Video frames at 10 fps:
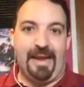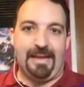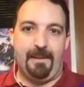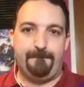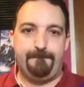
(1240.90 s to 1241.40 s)

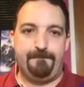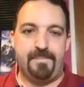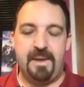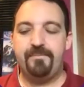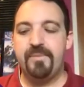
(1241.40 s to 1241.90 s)

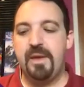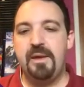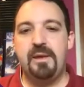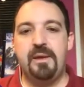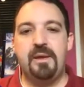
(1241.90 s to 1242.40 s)
Windows
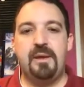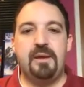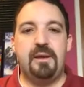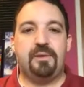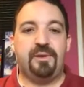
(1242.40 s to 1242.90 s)

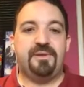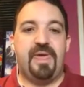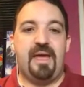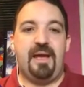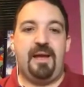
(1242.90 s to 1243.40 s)
piece.
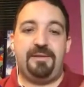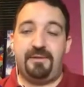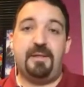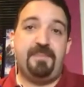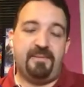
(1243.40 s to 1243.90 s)
That
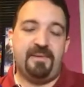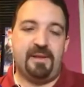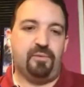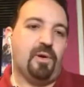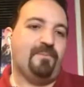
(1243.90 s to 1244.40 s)
is the
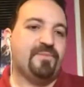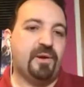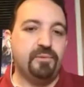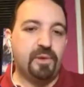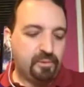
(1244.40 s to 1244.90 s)
first trick.
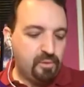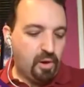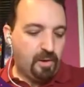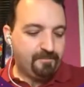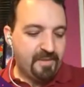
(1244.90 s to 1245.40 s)

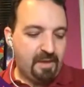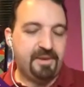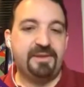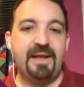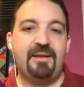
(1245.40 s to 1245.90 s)
The
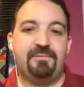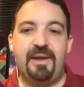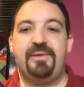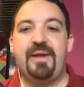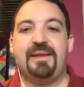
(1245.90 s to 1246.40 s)
second
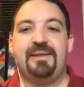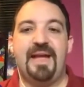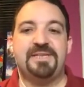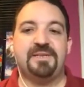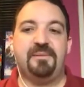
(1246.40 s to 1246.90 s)
trick is to
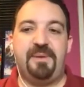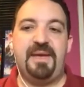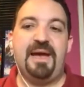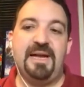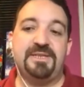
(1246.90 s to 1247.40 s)
avoid
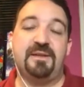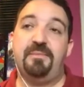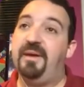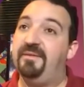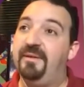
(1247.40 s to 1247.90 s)
redirect
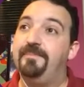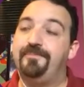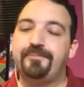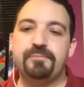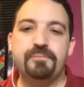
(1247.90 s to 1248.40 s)
from
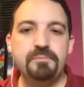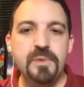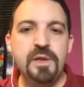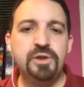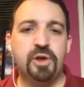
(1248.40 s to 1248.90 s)
HTTP
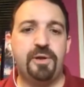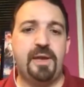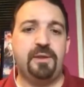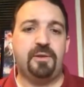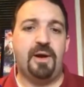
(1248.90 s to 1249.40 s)
to
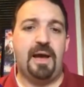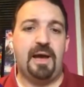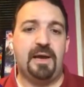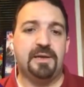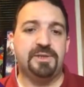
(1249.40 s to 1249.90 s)

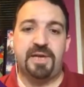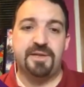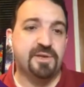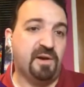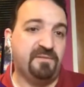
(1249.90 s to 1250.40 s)
HTTPS.
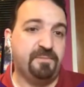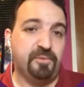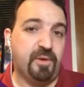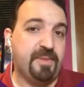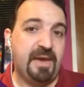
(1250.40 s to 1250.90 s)
If I
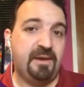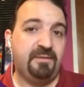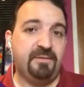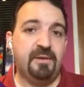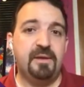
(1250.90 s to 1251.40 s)
log in, if
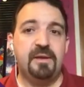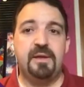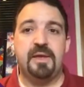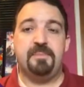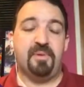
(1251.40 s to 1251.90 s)
I
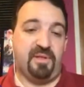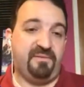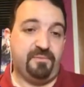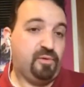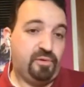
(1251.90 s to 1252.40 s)
enter
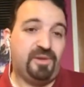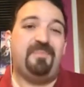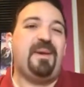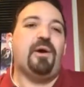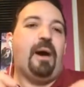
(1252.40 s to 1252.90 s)

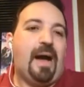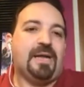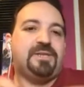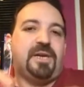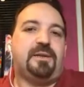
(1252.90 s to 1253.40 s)
to
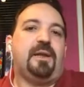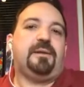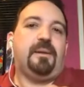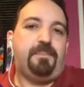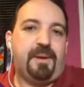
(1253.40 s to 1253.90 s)

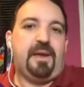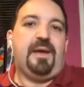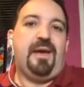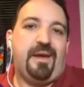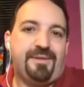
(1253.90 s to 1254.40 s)
JS-ConfMX, I
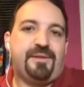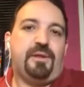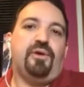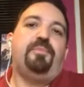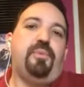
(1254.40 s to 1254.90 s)
do not type
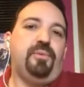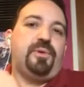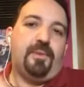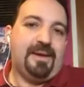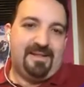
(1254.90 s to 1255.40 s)

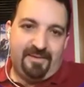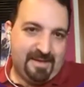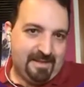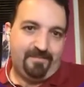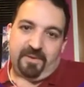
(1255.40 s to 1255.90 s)

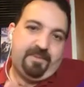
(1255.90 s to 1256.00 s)
HTTP://.